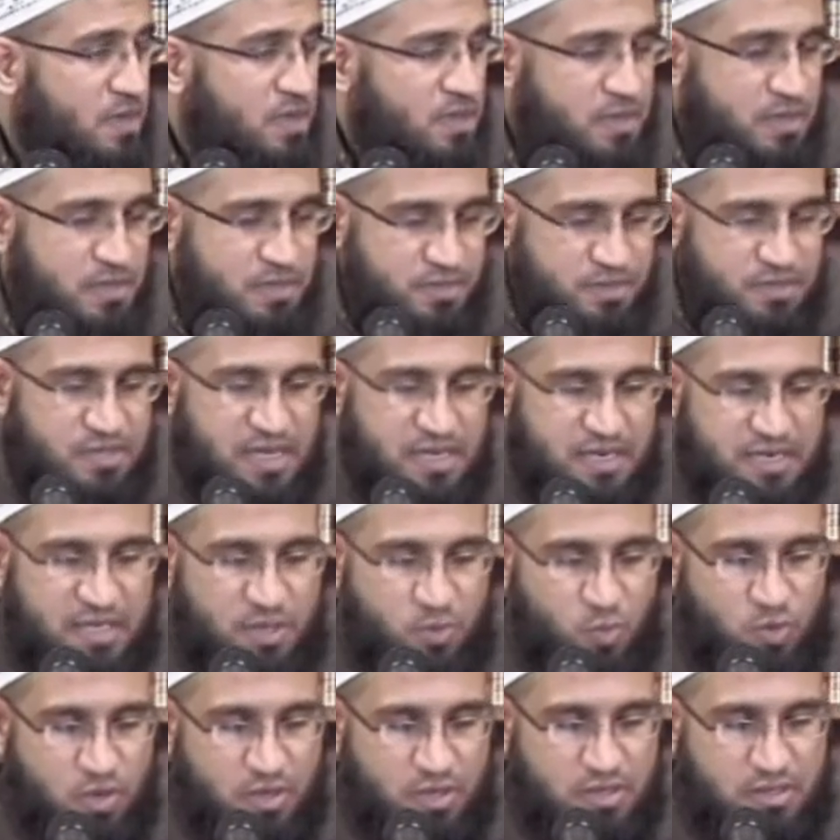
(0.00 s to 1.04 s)
then he
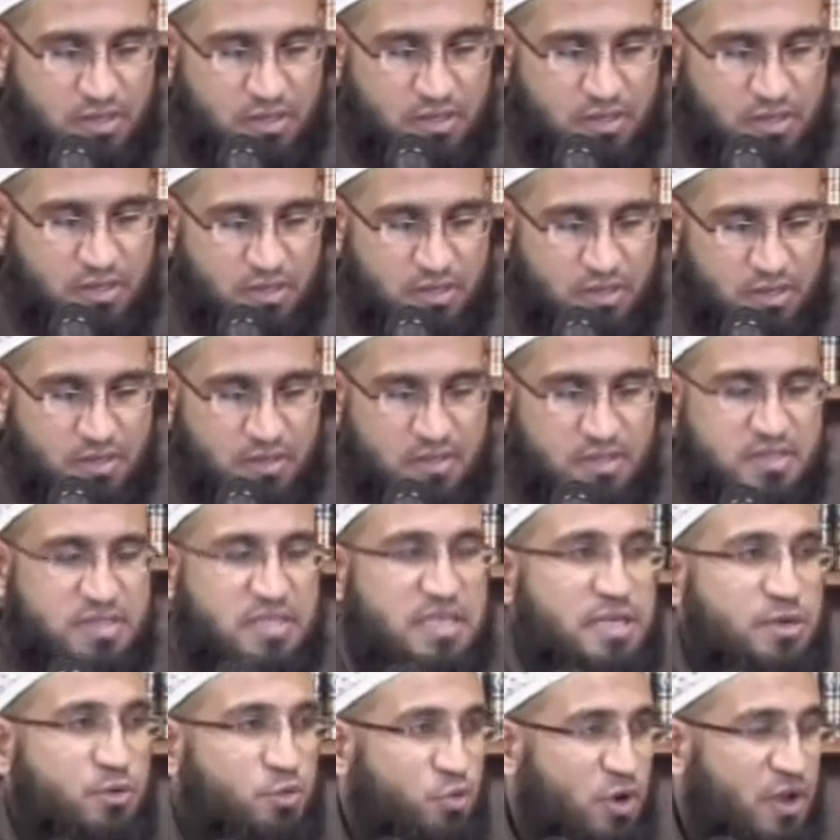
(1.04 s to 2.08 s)
would
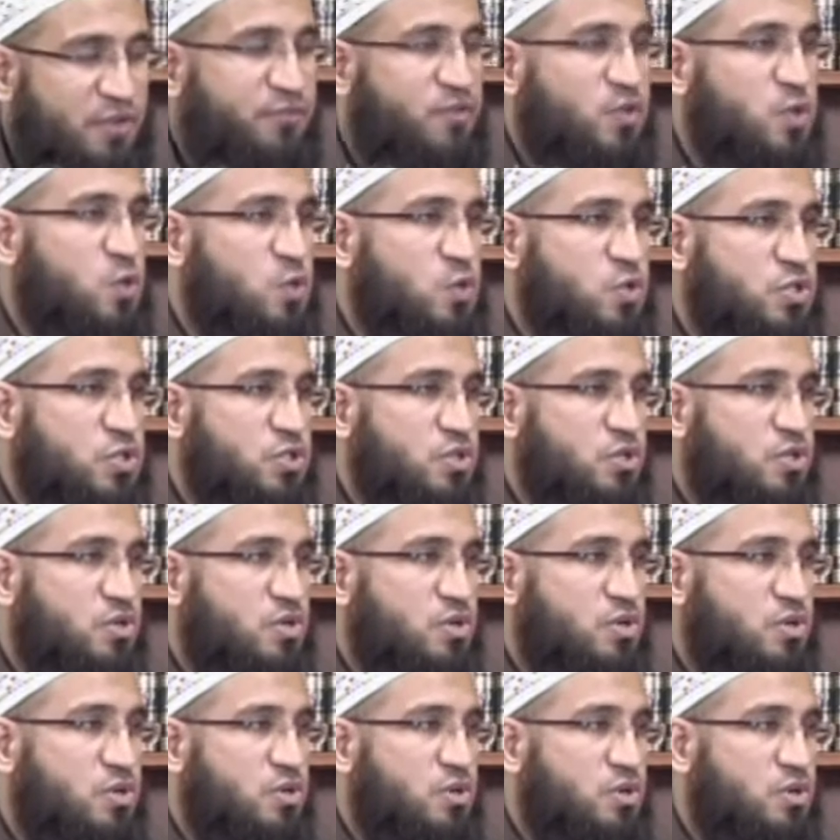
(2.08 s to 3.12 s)
seek refuge
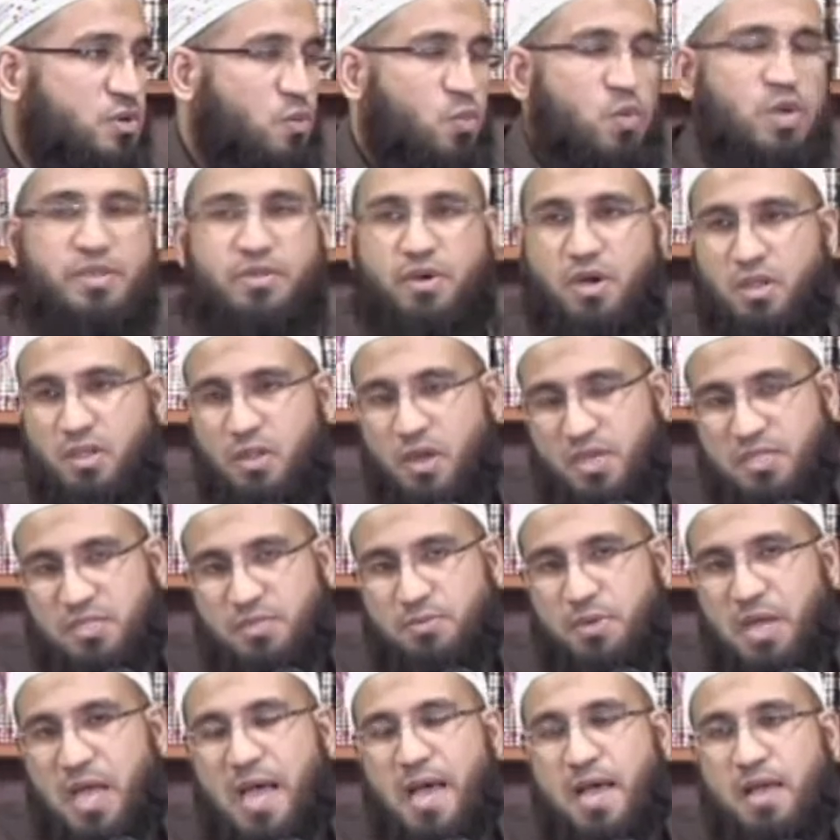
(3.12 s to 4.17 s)
with Allah
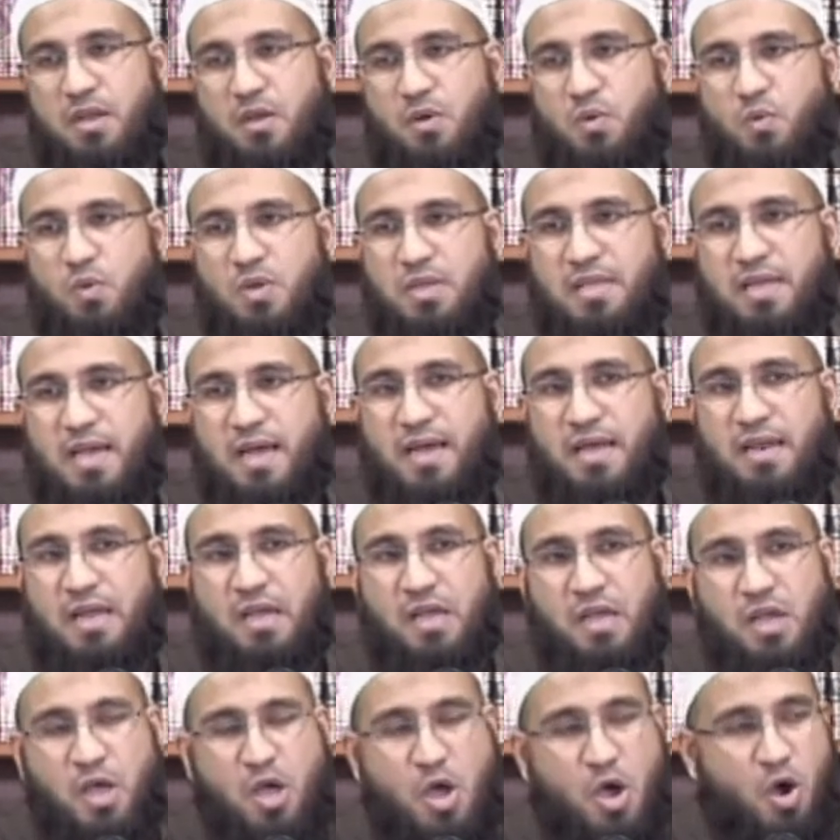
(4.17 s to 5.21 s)
subhanahu wa ta'ala.
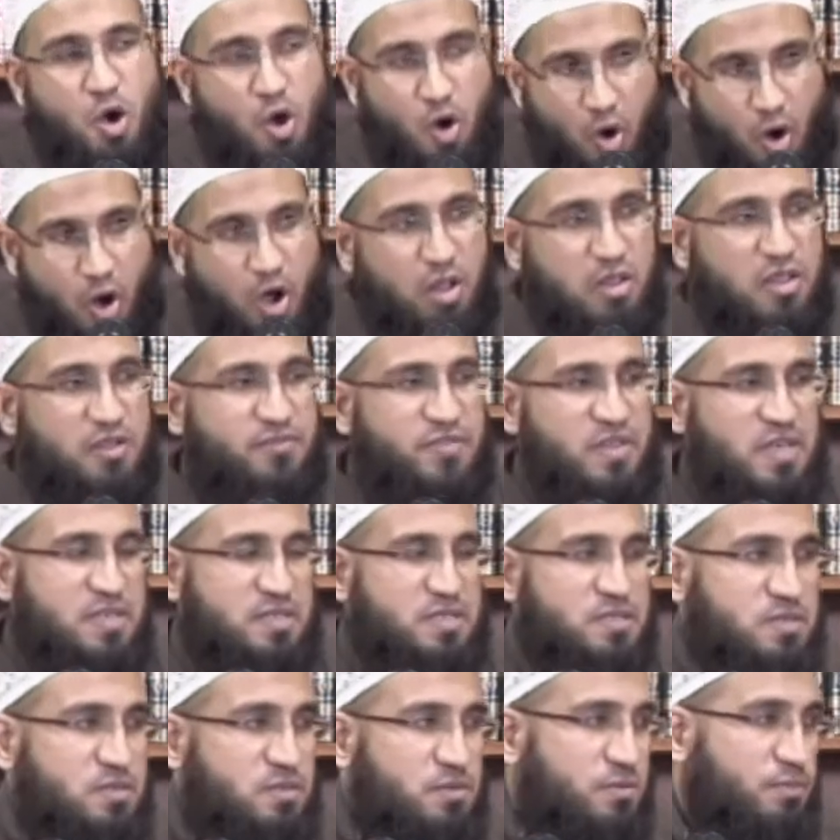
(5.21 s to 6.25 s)
All of this
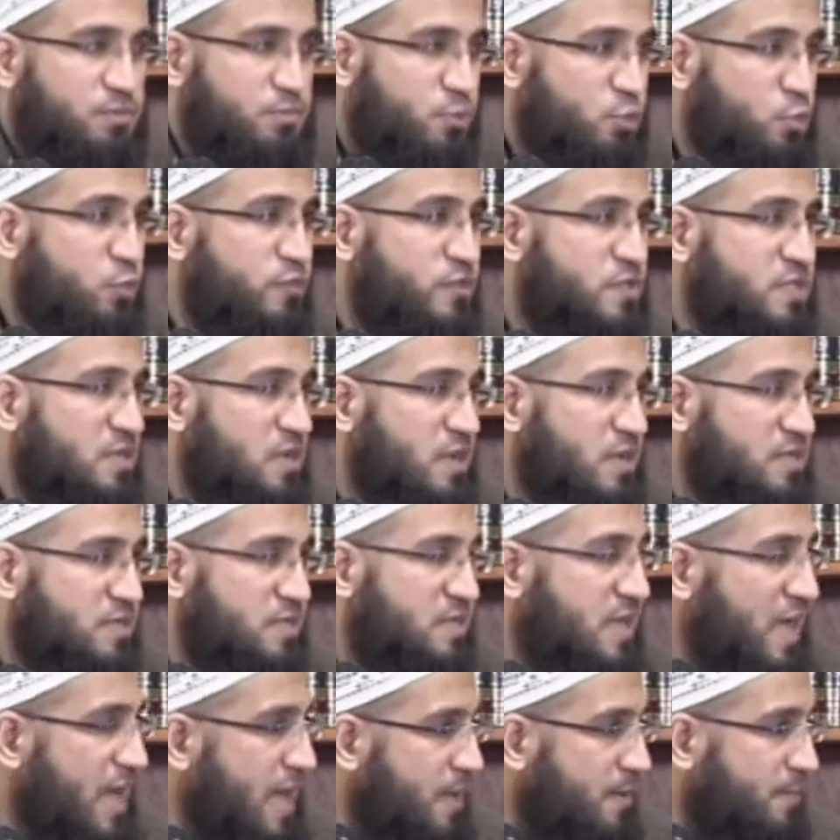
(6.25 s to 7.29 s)
proves to us
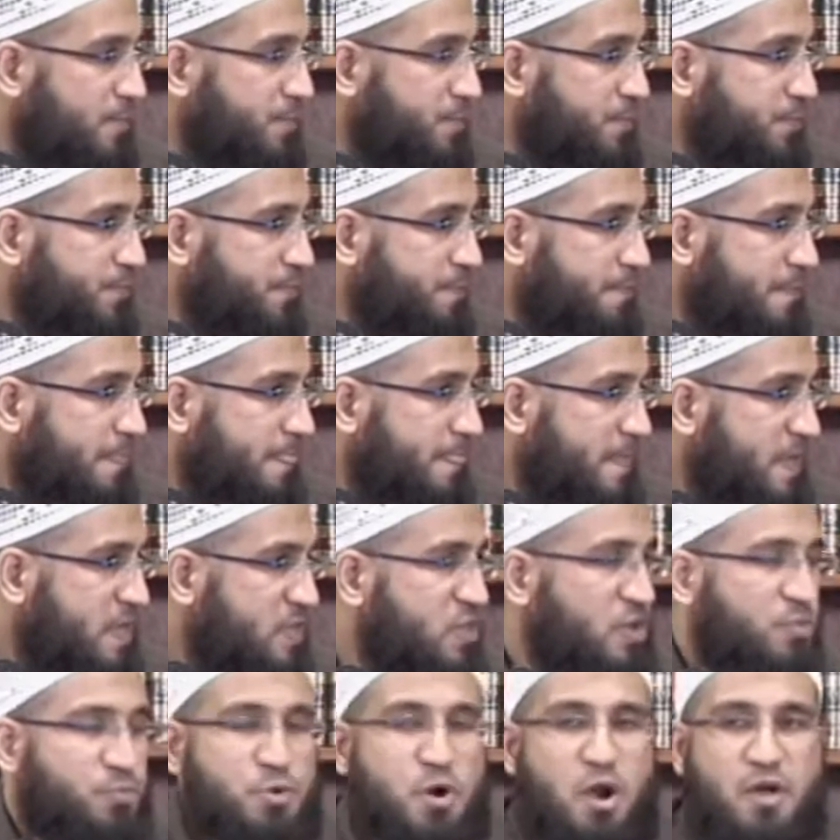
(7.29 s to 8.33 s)
that the
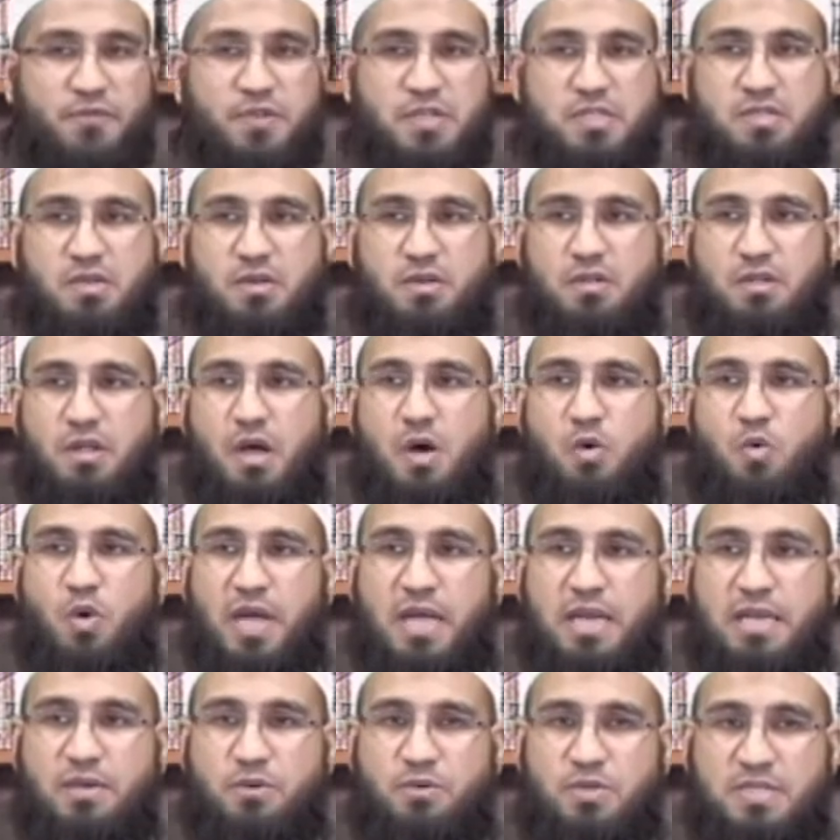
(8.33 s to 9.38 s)
Prophet sallallahu alayhi
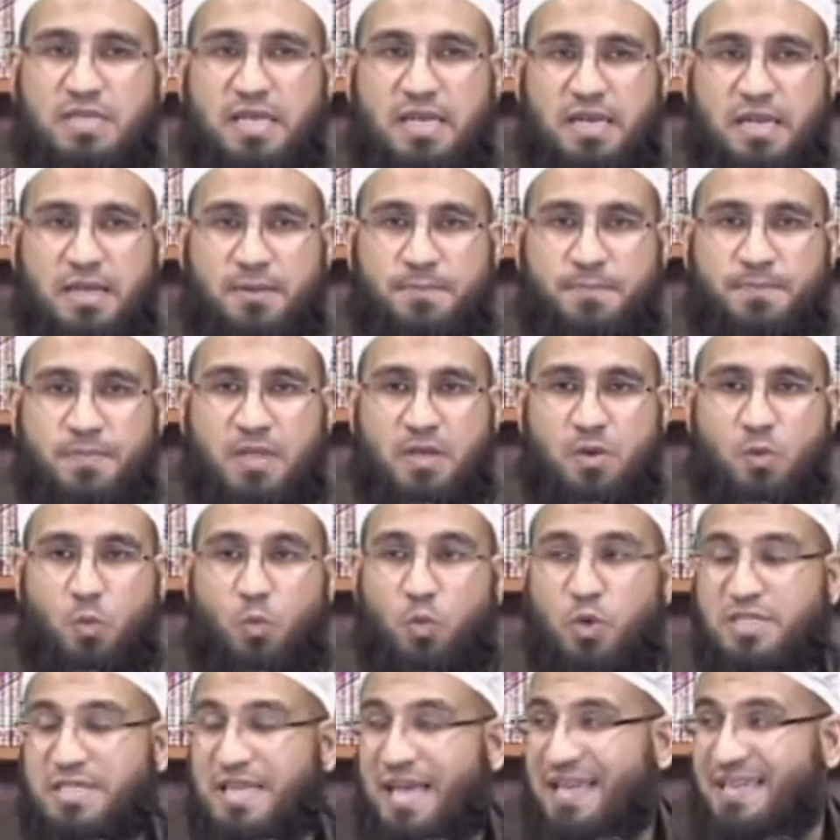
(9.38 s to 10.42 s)
wasallam was
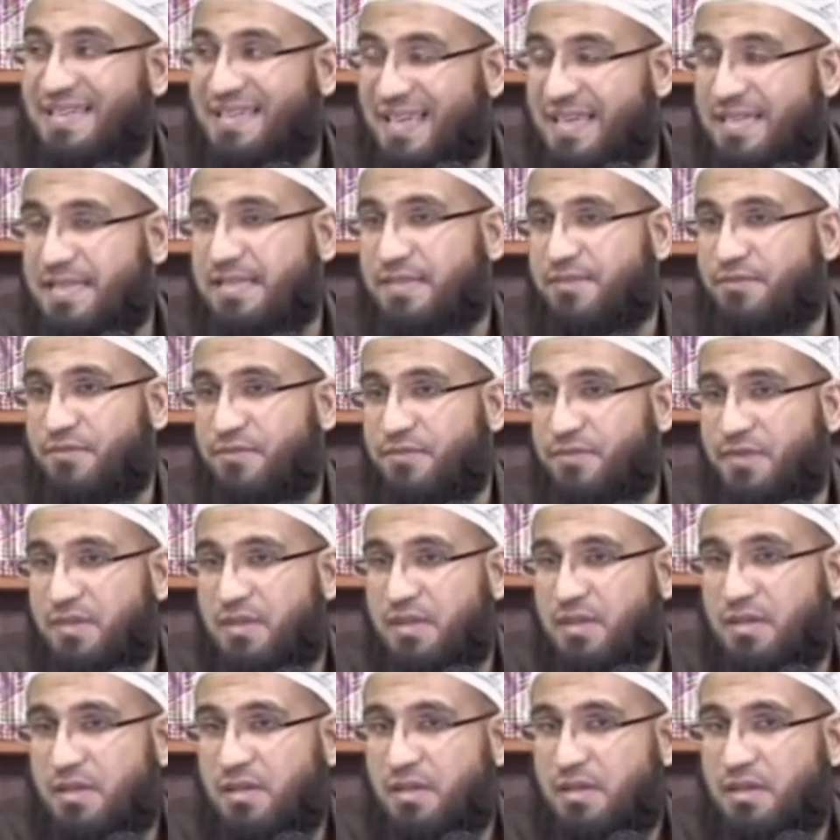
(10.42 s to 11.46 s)
attentive
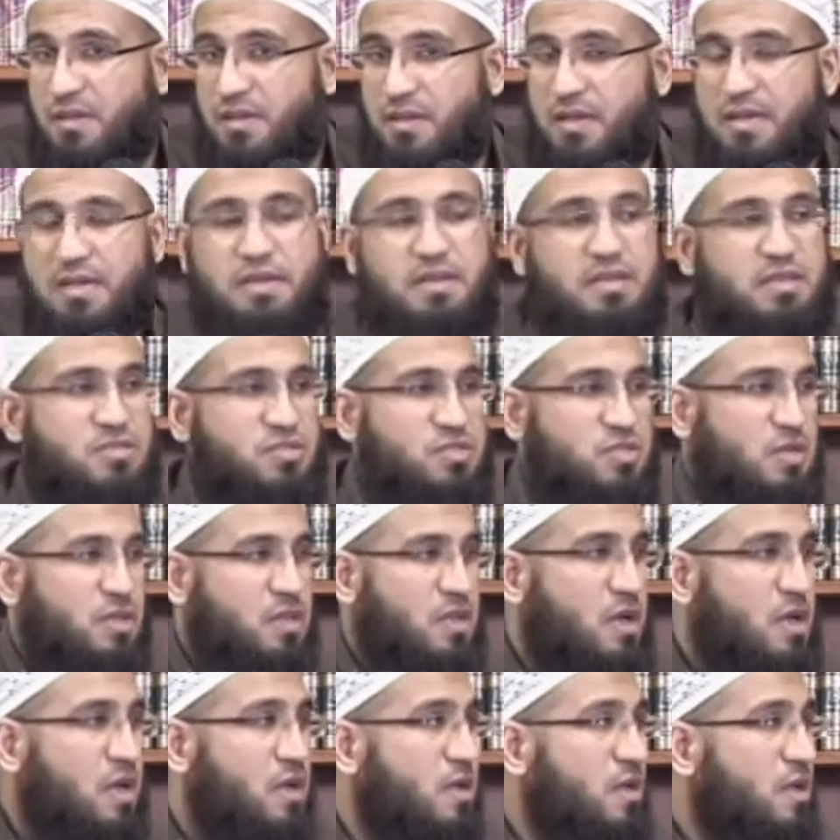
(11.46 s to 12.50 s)
in his salah,